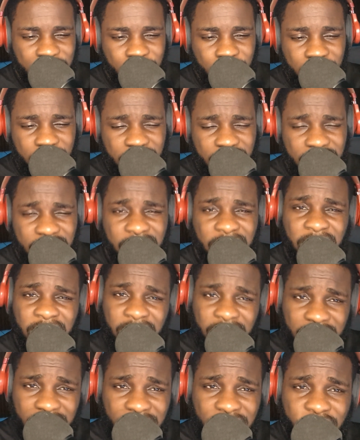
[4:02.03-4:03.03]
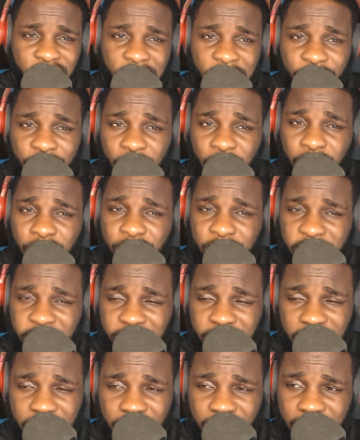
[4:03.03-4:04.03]
space, they thrive on
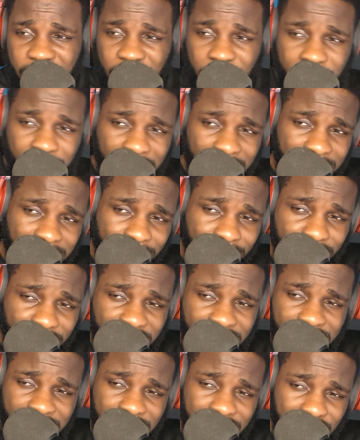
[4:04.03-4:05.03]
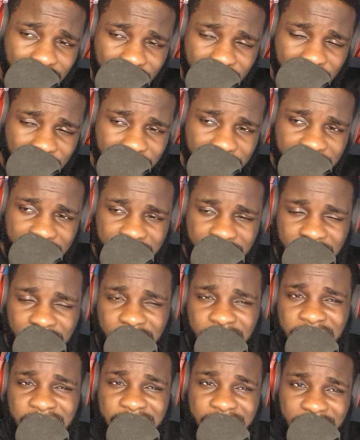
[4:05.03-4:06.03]
brand deals and brand endorsements,
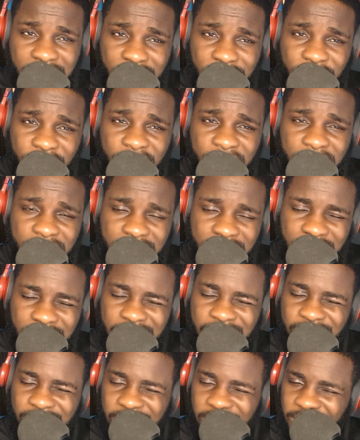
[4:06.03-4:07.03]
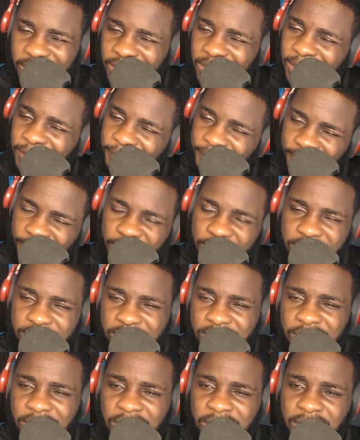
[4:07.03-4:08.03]
and this kind of things kind of like
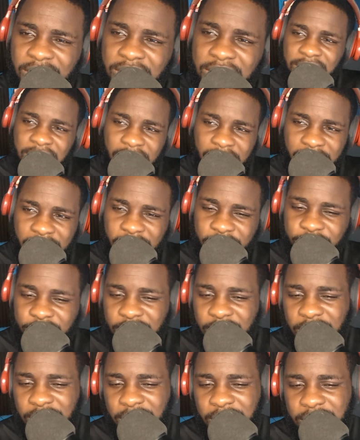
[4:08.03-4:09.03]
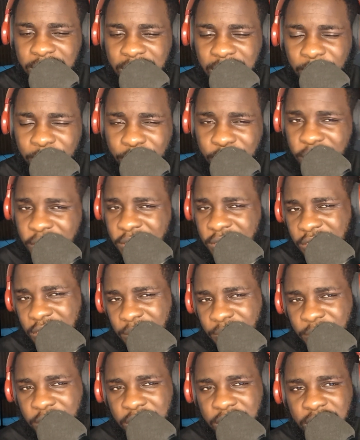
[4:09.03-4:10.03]
affects their career, their brand
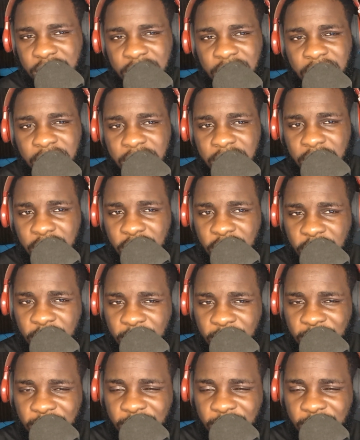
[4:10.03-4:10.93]
image, and a lot